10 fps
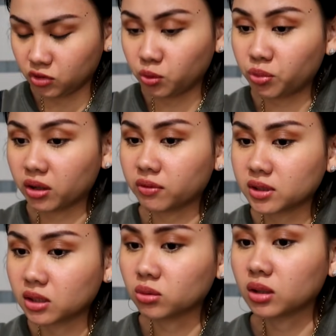Yung
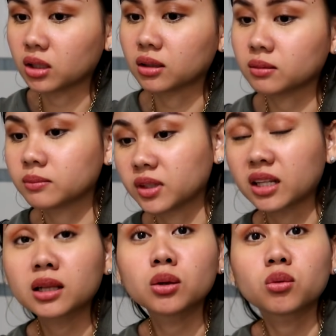breakfast ano lang
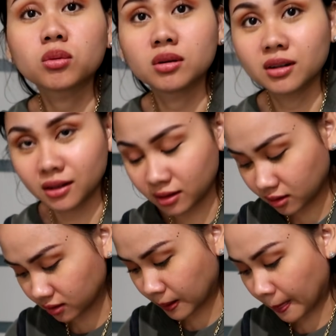itlog
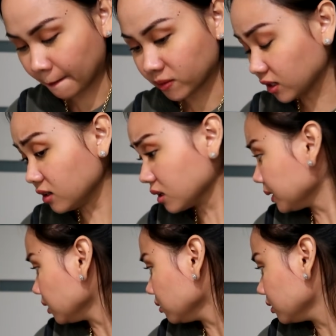yun lang. Yeah,
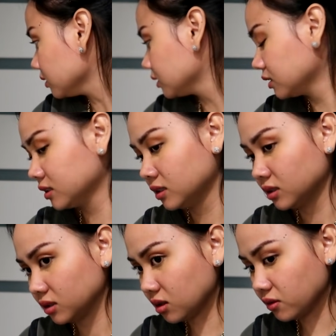well,
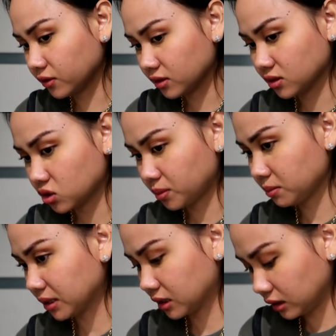go first. Did you
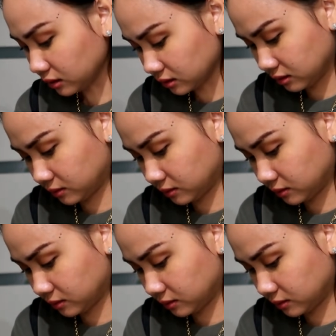bring my keys?